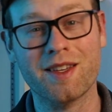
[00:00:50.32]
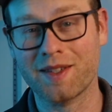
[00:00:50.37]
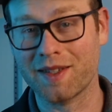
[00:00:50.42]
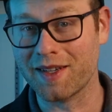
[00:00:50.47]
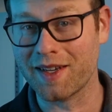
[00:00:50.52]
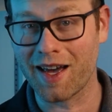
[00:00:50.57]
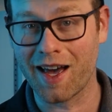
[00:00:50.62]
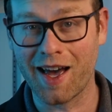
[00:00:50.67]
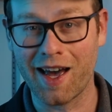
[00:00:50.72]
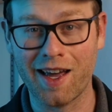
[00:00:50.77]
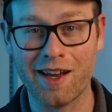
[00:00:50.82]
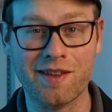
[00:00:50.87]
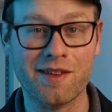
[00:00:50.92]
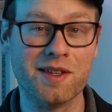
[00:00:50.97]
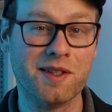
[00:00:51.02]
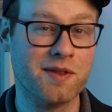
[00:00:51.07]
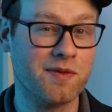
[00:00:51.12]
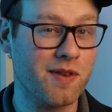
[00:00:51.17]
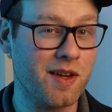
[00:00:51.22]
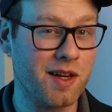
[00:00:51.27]
this guide,
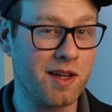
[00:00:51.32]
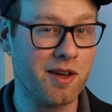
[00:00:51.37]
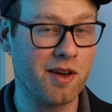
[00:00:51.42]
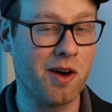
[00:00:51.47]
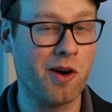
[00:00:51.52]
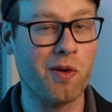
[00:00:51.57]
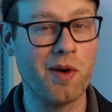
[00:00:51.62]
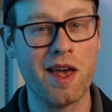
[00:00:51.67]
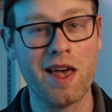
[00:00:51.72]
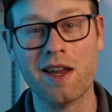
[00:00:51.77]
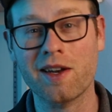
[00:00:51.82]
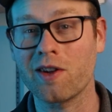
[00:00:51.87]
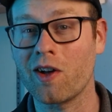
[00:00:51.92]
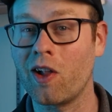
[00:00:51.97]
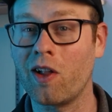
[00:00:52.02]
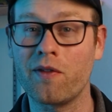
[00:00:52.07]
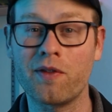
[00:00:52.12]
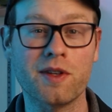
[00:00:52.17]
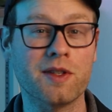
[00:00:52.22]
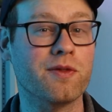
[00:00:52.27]
this video, and
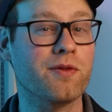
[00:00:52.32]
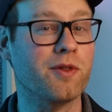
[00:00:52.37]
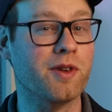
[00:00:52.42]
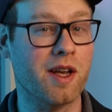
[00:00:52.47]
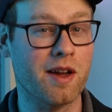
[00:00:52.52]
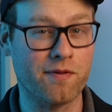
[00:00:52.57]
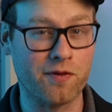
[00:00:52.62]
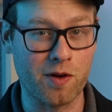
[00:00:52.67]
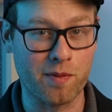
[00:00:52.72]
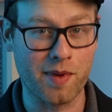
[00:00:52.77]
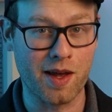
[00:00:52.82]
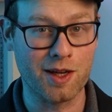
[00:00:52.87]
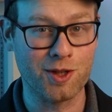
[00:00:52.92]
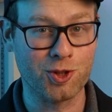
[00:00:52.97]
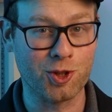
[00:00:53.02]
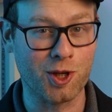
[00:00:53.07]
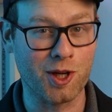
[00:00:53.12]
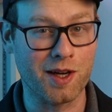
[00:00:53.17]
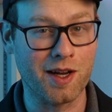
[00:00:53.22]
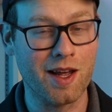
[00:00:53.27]
all of this free
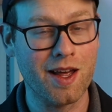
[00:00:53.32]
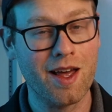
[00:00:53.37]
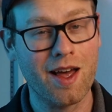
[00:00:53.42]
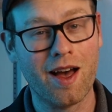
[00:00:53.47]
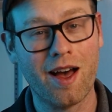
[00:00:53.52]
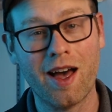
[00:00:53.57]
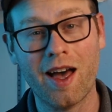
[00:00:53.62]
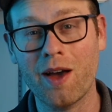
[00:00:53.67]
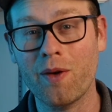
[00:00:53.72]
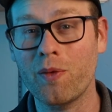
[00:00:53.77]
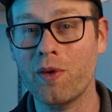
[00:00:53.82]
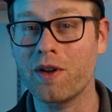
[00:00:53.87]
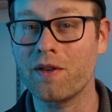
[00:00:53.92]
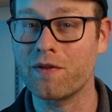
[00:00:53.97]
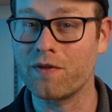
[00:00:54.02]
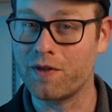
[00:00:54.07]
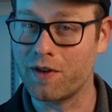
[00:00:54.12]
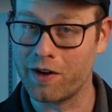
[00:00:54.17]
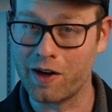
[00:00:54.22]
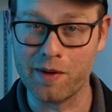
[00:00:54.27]
information, I would
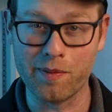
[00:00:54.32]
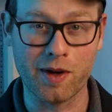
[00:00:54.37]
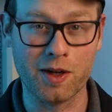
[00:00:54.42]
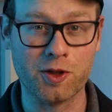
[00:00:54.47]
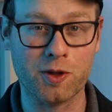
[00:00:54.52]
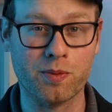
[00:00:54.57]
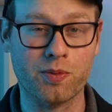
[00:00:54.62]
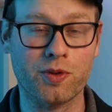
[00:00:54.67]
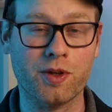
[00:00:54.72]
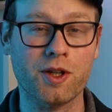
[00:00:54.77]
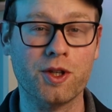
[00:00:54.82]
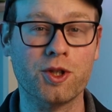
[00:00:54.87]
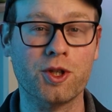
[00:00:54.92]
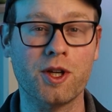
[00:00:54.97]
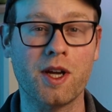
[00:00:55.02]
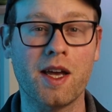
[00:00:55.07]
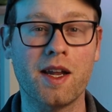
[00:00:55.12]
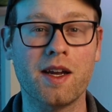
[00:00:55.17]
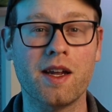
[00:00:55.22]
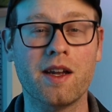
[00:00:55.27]
very much
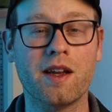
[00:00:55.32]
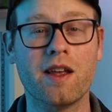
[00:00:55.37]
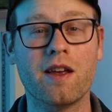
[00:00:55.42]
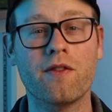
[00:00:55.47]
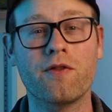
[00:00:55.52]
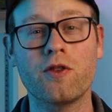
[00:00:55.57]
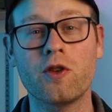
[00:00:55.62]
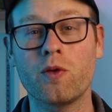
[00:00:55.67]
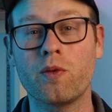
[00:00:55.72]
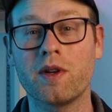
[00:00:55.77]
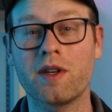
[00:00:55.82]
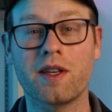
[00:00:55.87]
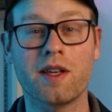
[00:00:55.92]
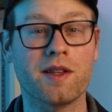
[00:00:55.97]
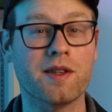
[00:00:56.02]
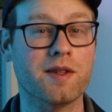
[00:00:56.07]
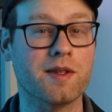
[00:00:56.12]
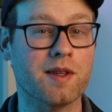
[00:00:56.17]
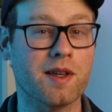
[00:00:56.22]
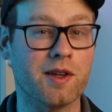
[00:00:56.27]
appreciate it if you would
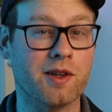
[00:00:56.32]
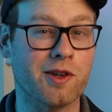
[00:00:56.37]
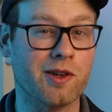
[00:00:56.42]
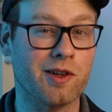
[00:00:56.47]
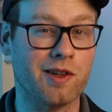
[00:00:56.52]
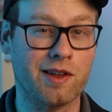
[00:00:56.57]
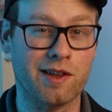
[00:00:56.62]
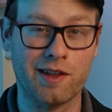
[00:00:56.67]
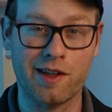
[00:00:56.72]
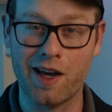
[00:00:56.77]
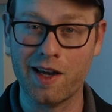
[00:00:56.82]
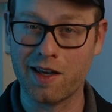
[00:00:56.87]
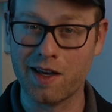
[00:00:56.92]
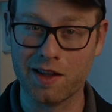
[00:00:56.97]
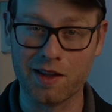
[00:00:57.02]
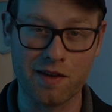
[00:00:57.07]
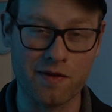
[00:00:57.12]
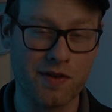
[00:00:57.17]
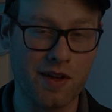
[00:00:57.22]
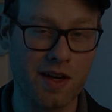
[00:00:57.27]
consider liking the